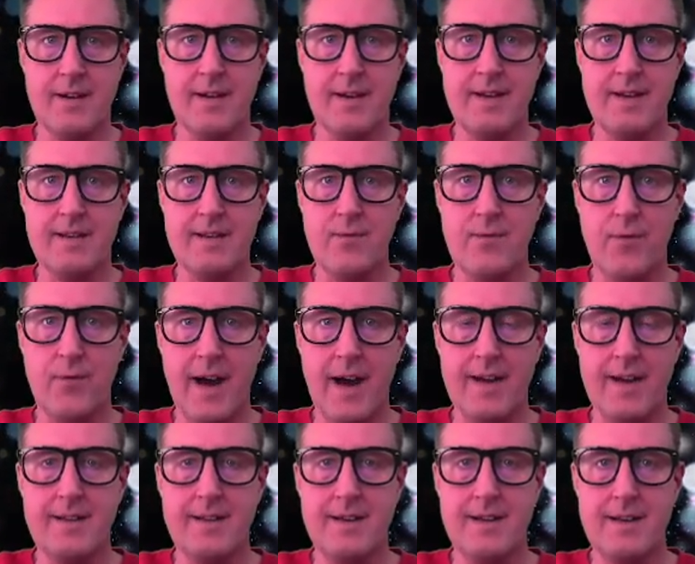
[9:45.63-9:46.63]
is
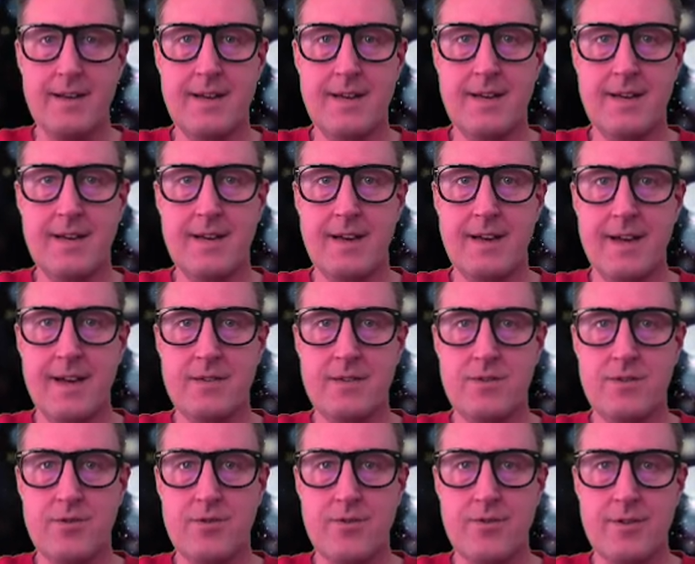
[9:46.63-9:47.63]
finally
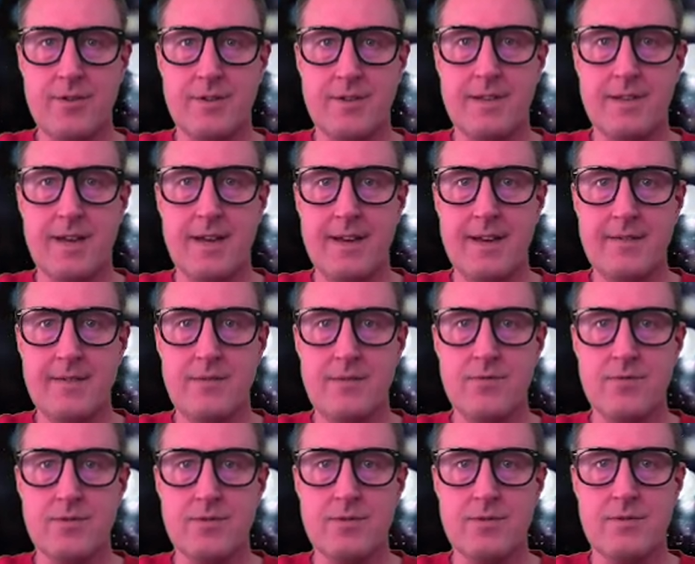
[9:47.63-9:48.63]
inserted into